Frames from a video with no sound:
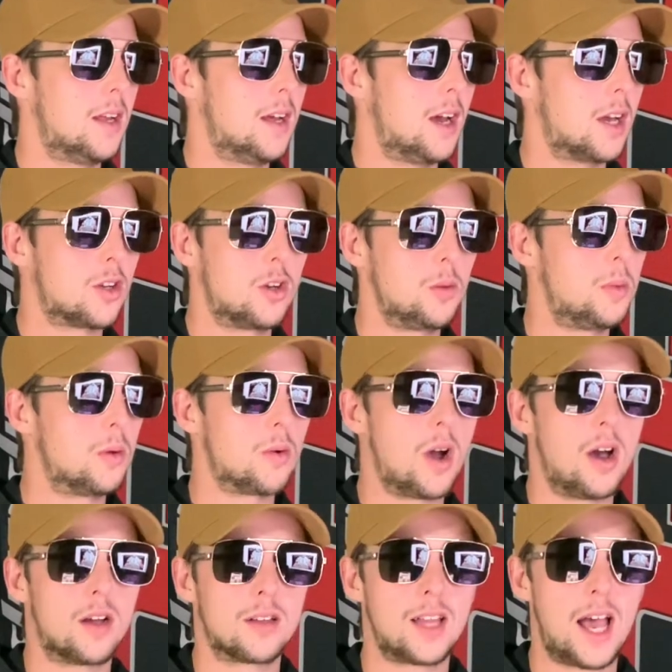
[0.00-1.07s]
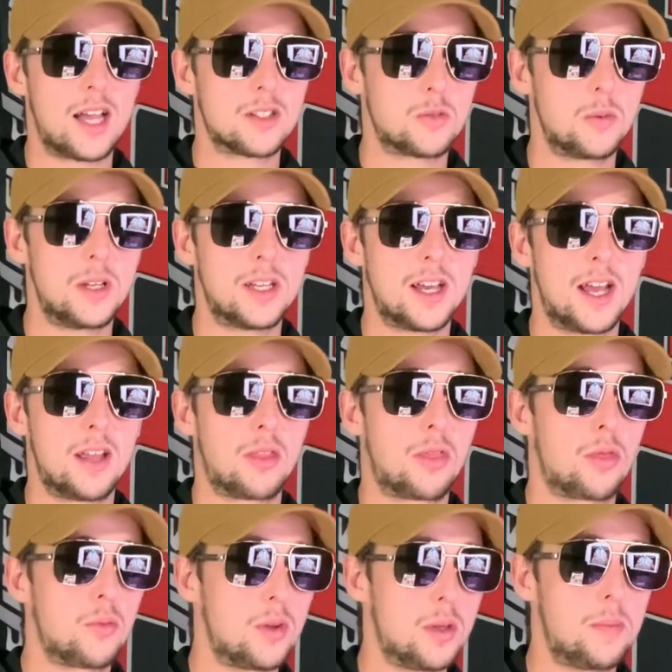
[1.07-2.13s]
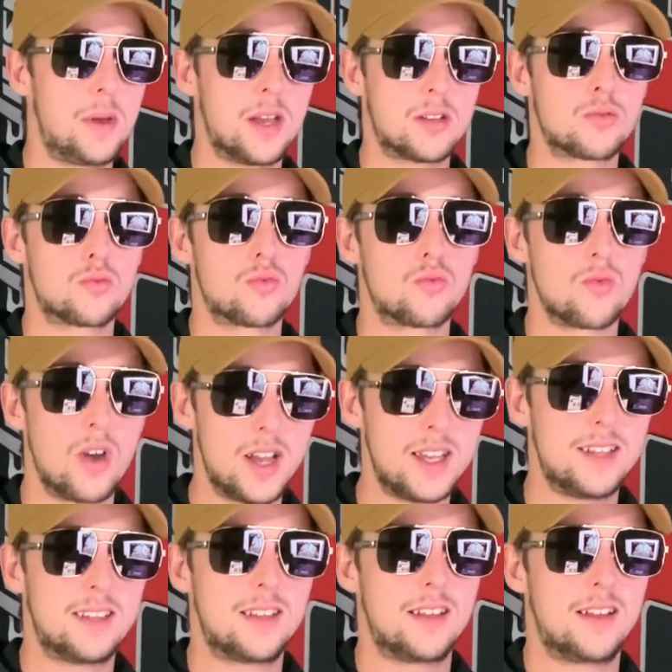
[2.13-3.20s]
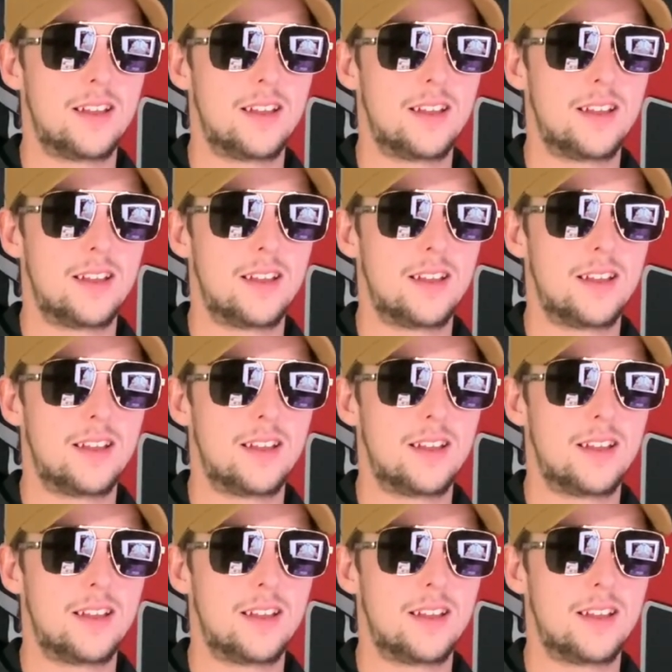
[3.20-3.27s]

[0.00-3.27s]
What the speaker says: I could be wrong. Last week I had 3 picks right.